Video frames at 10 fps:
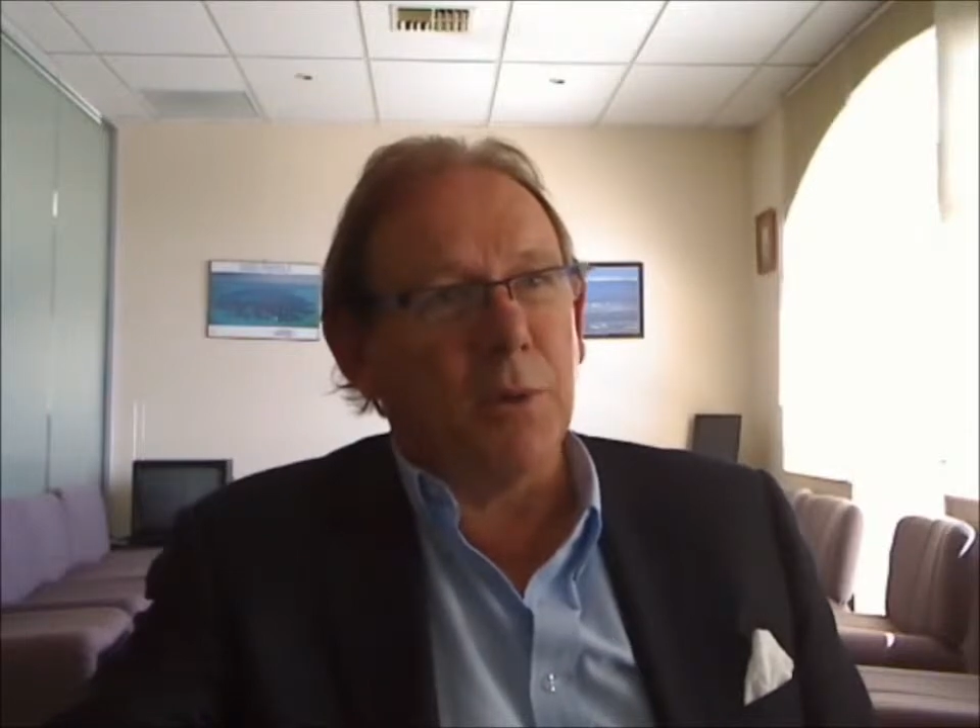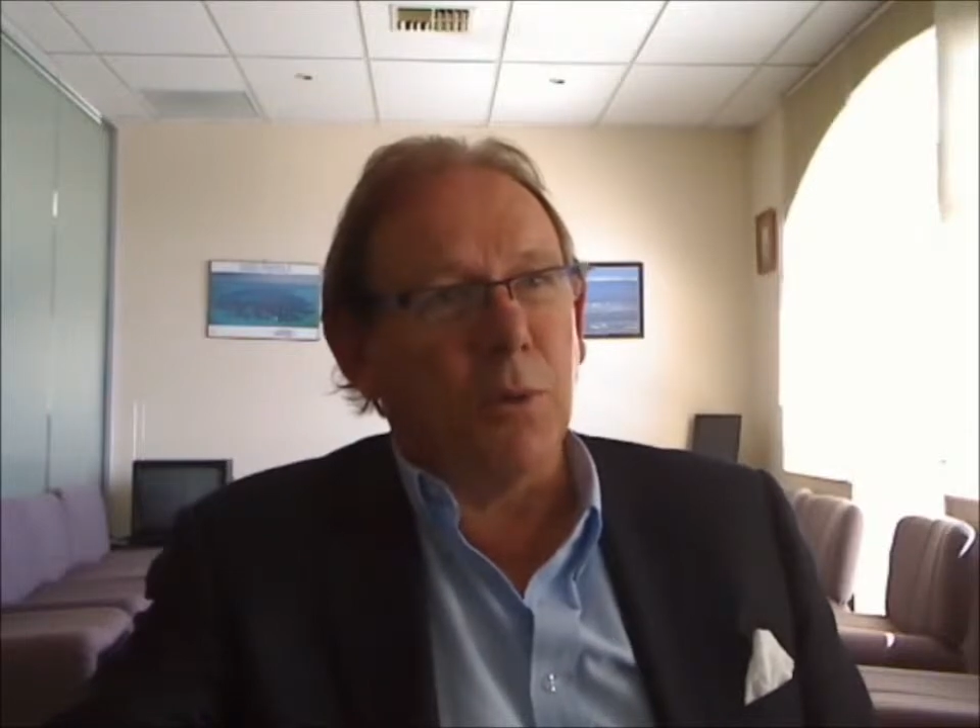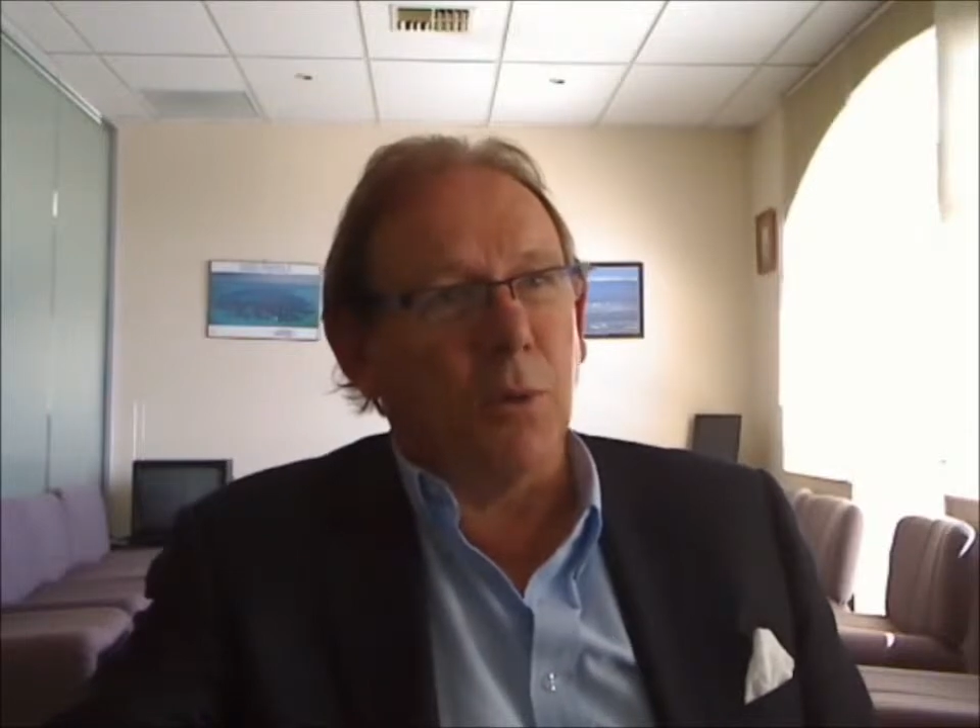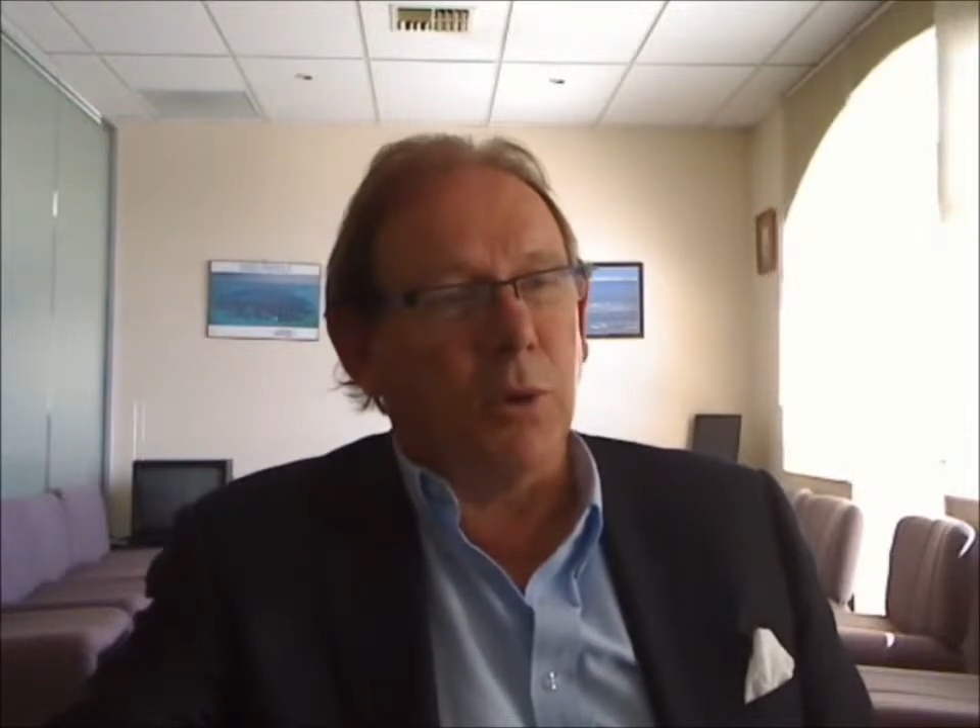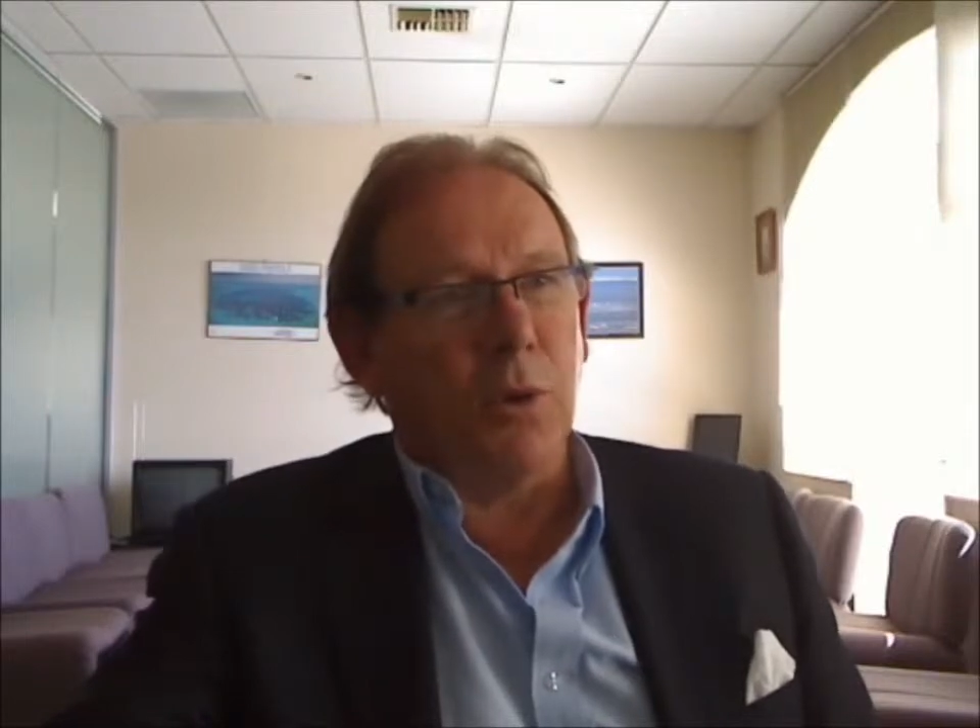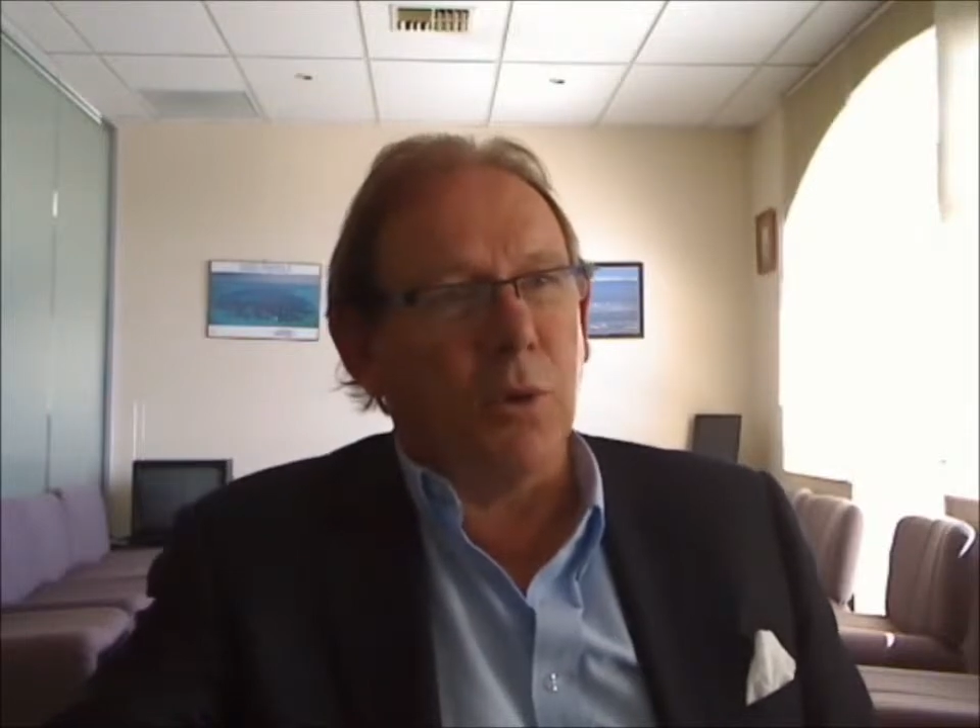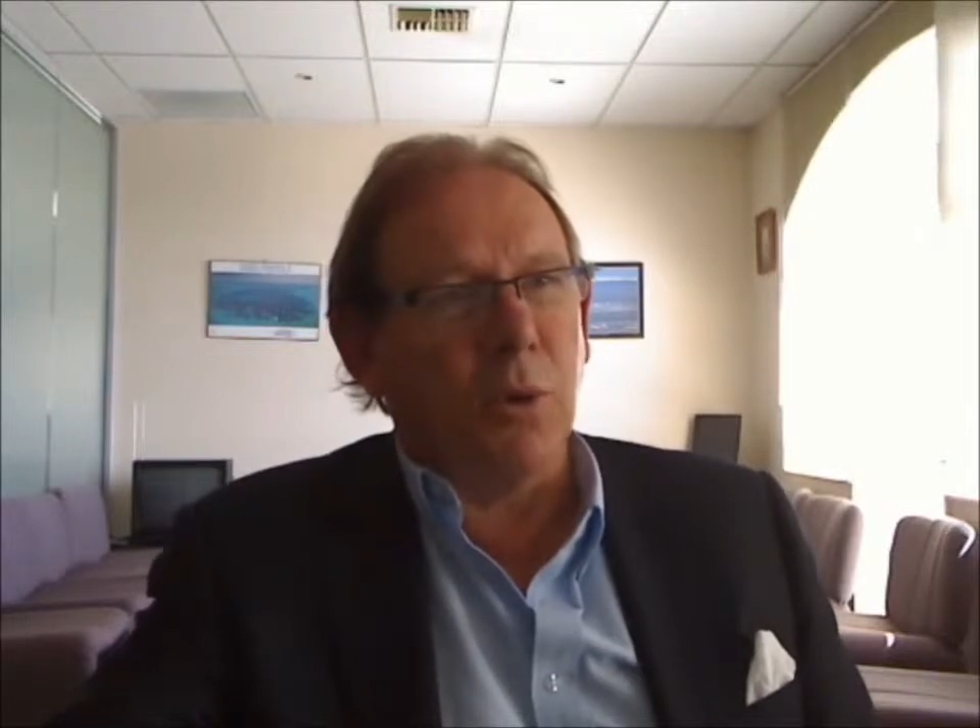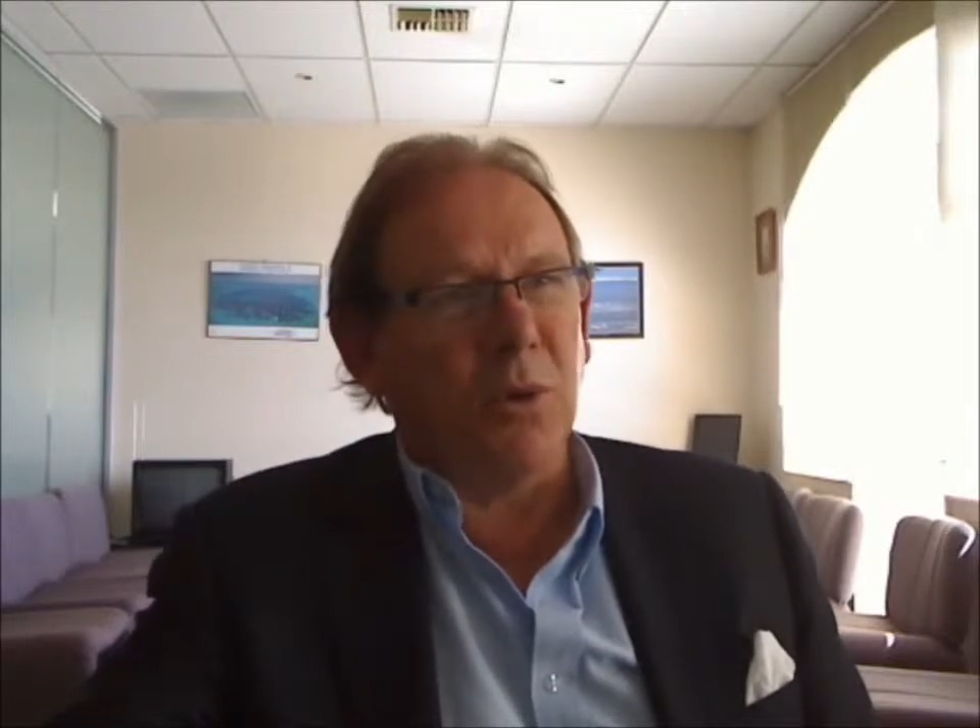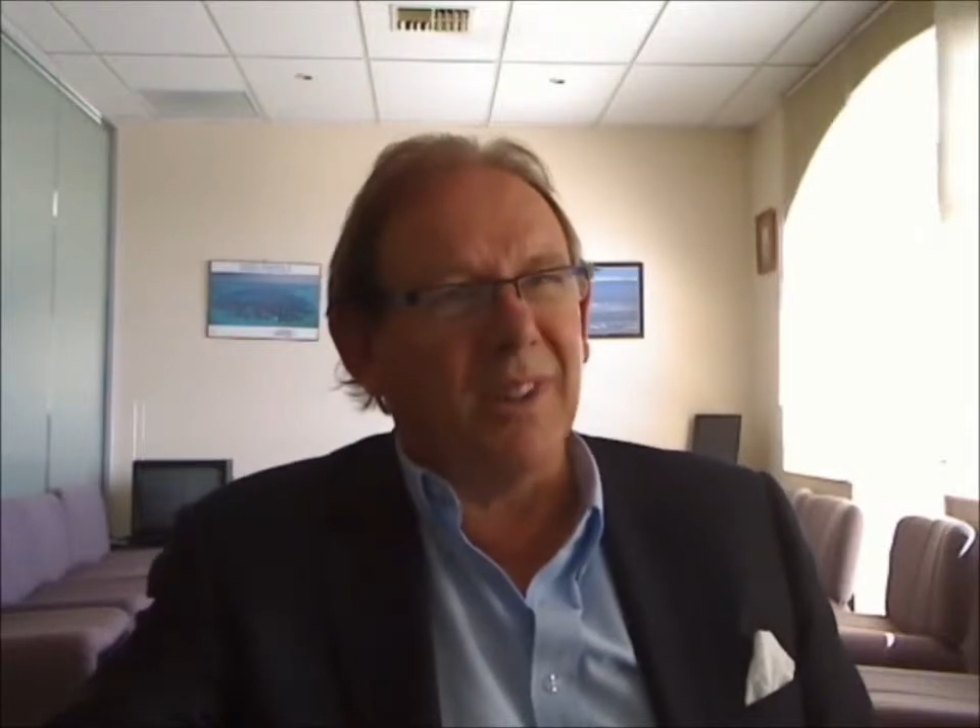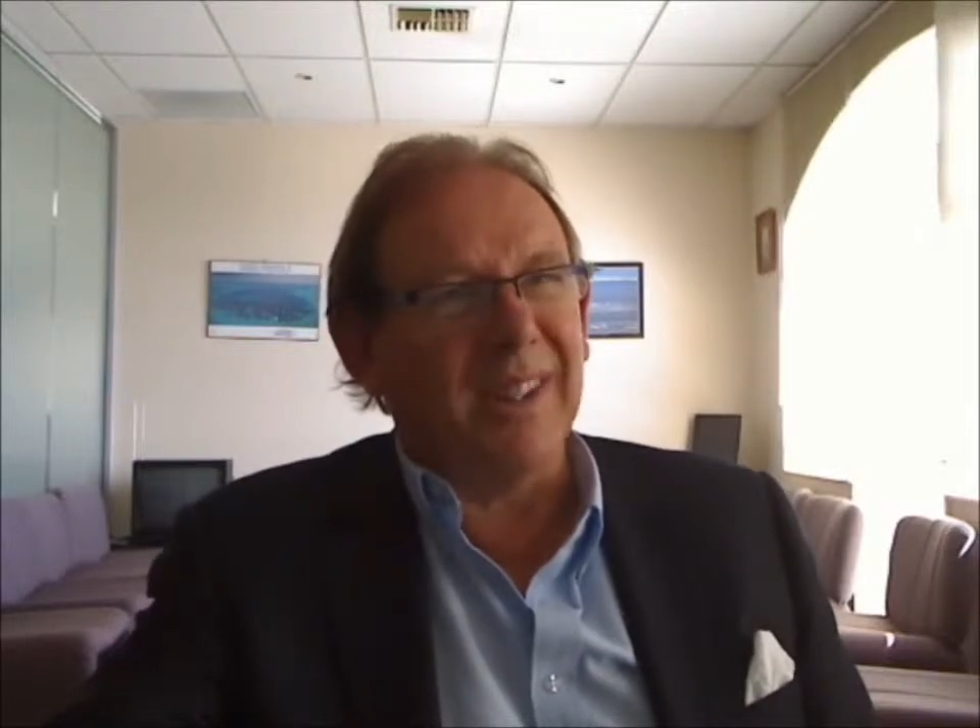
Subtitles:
or the court